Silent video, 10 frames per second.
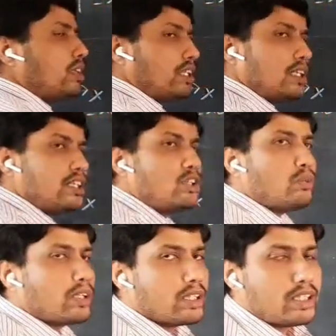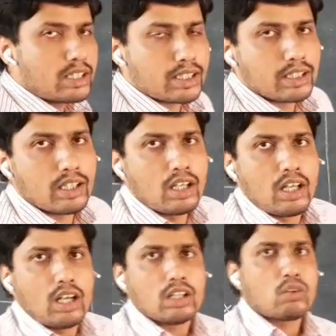120 degree.
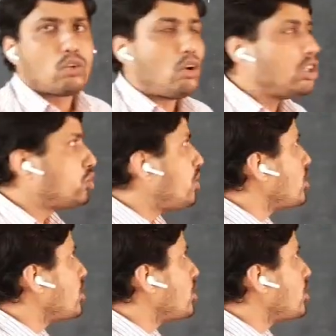Now cos